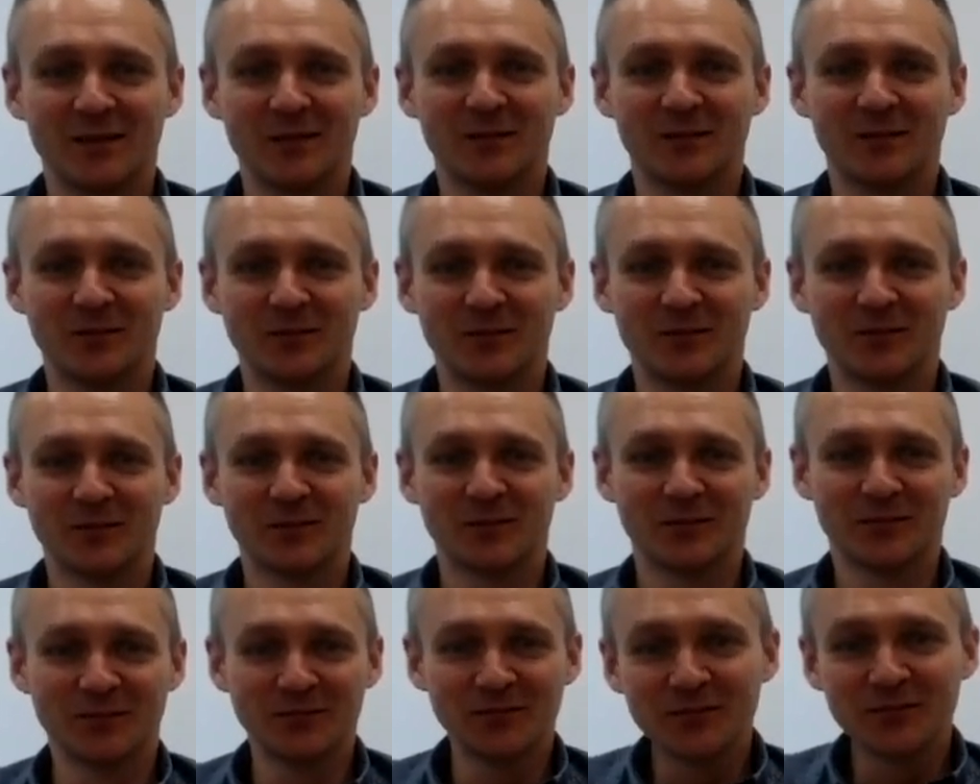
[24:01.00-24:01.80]

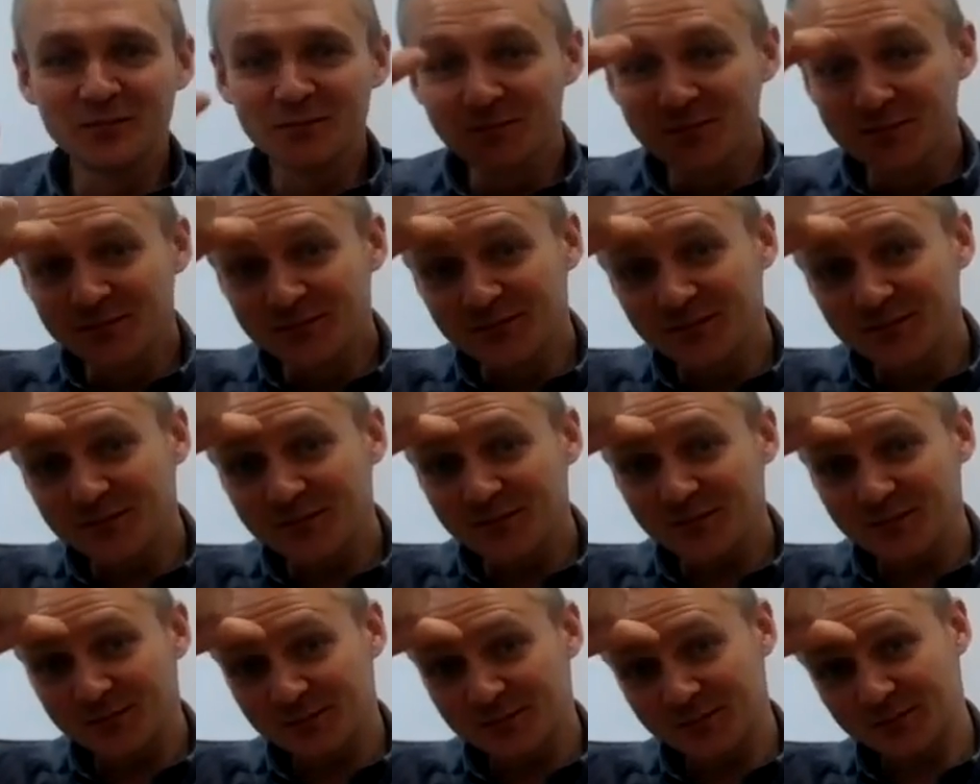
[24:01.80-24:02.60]

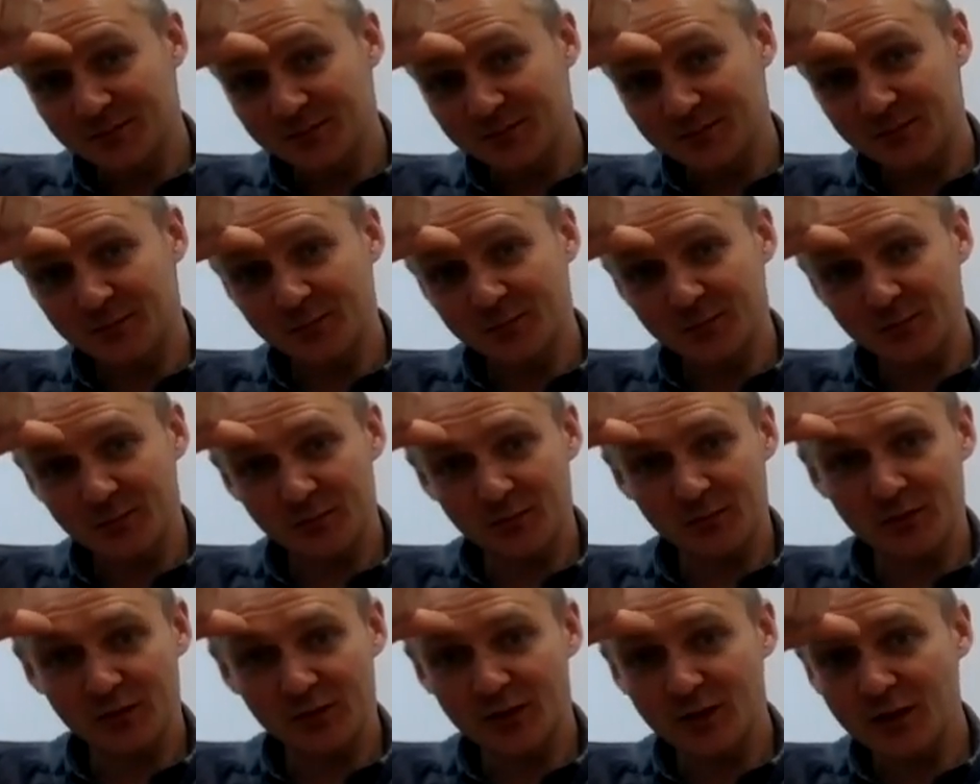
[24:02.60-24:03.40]
(not speaking)